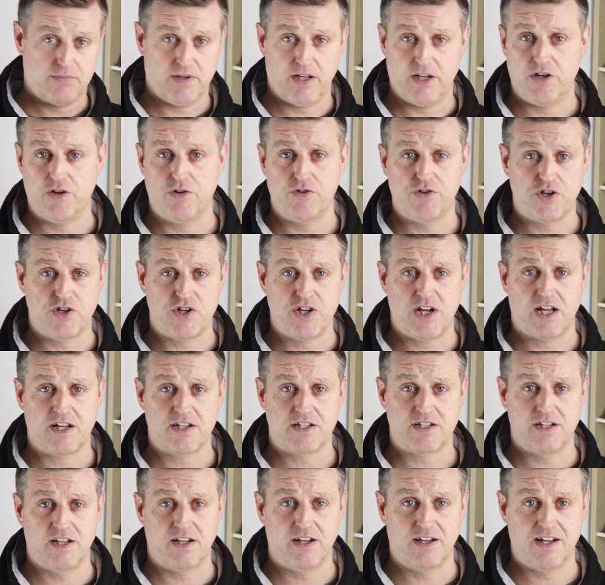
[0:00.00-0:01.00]
in 100
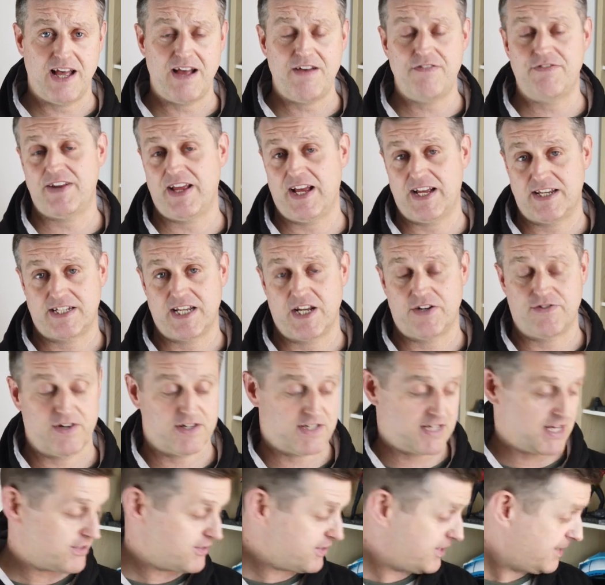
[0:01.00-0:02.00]
yards turn left, etc,
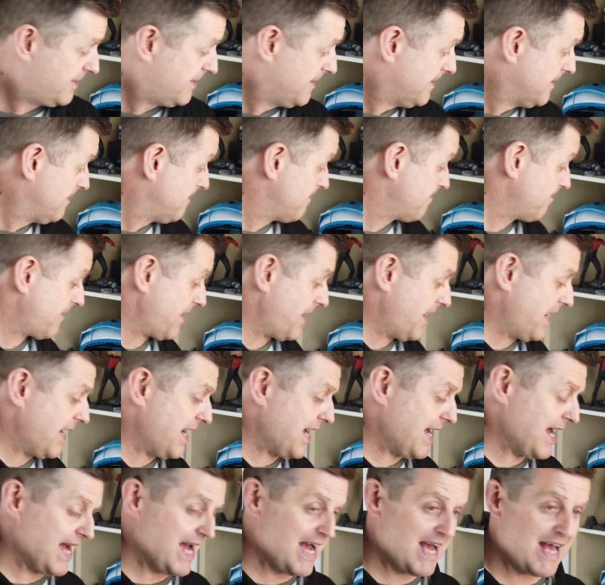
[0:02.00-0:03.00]
etc.
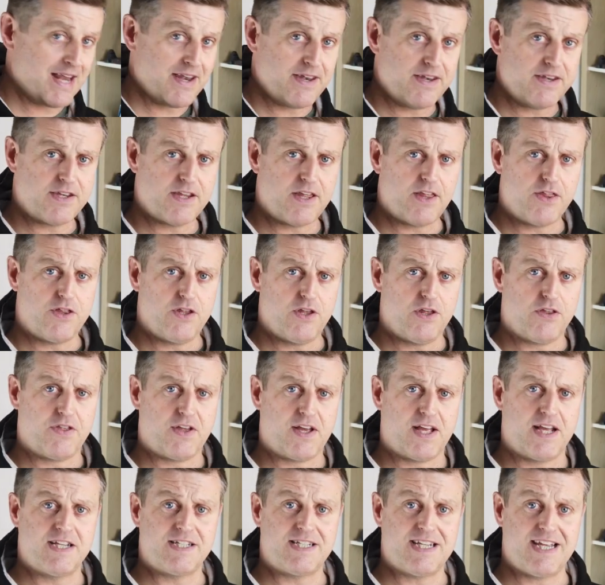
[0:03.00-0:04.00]
And the other
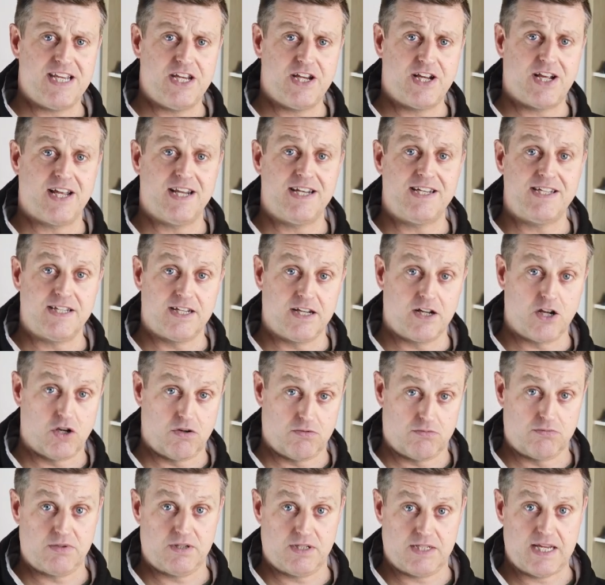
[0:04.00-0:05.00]
thing is you can
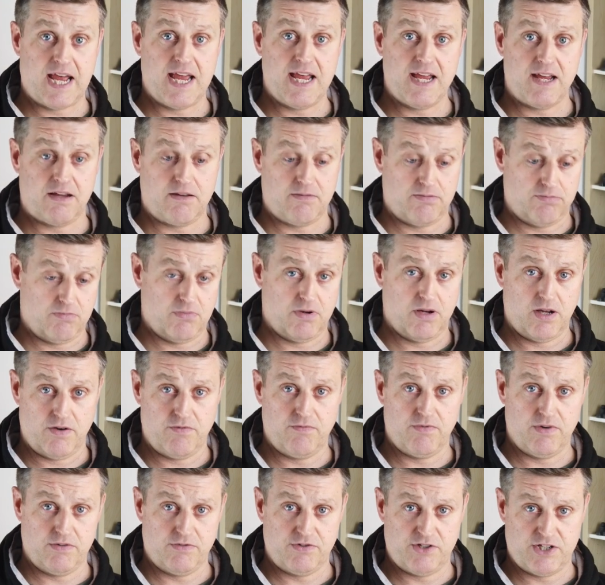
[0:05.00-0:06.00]
take
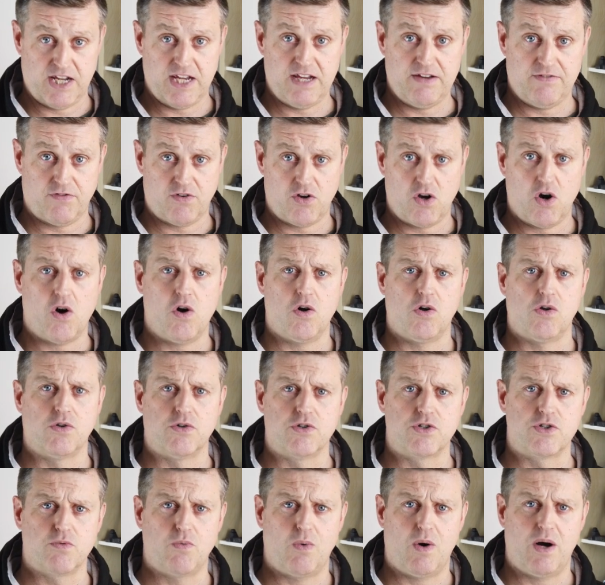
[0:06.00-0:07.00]
and receive
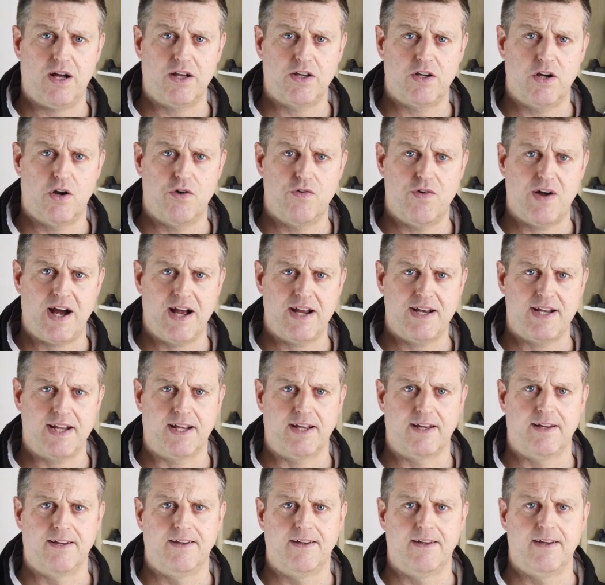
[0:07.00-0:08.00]
calls while you're
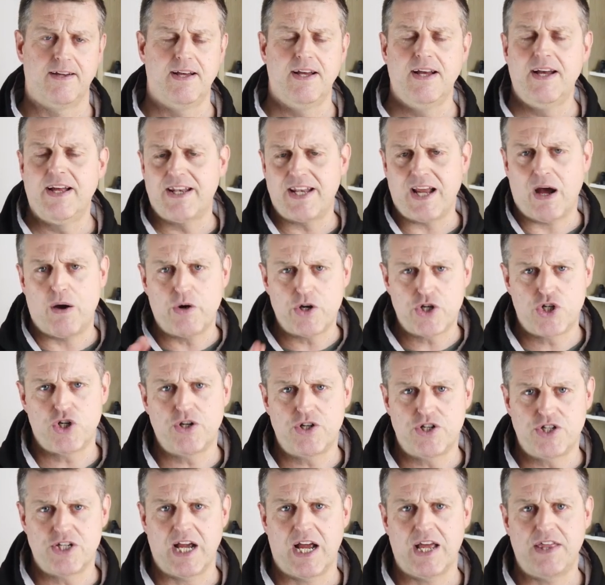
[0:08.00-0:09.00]
riding. Now I
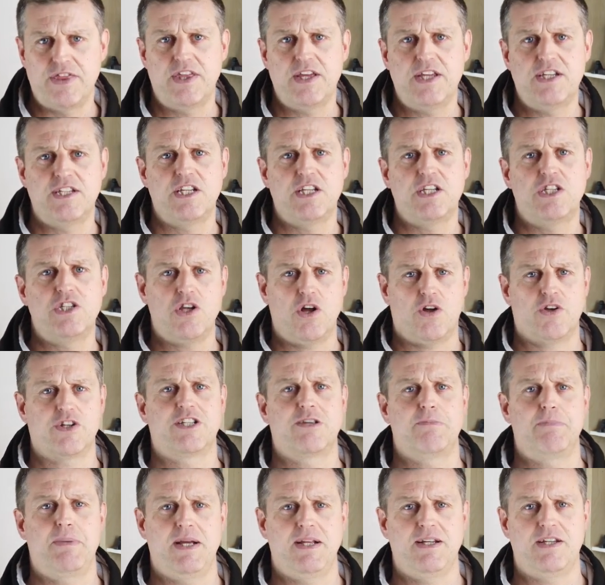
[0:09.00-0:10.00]
should say this is not
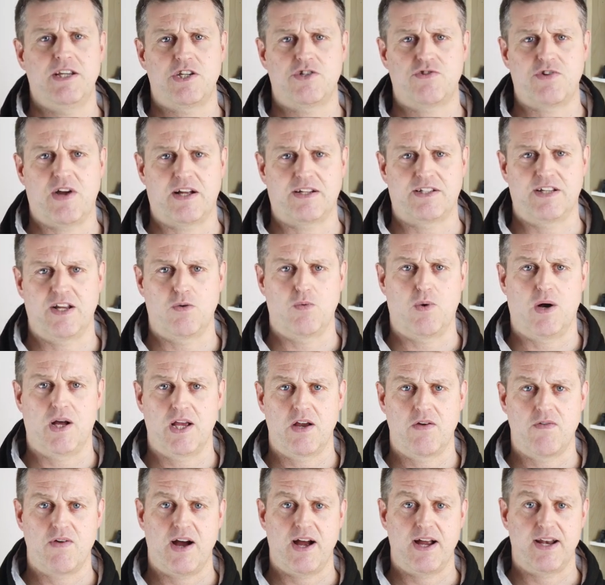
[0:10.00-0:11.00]
to be distracted while
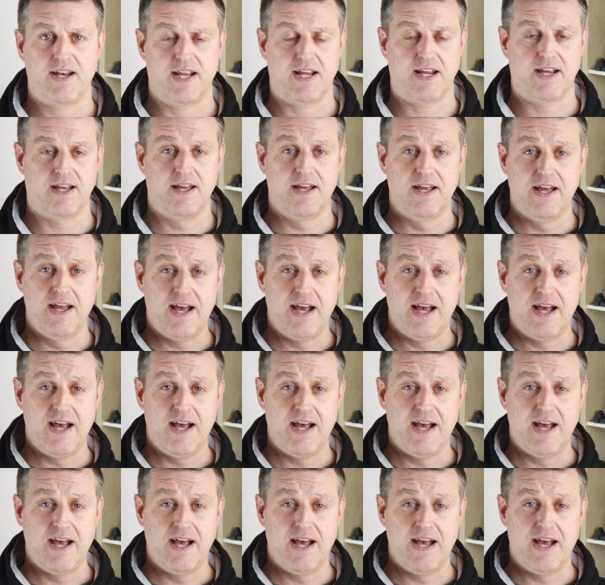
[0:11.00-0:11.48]
you're riding,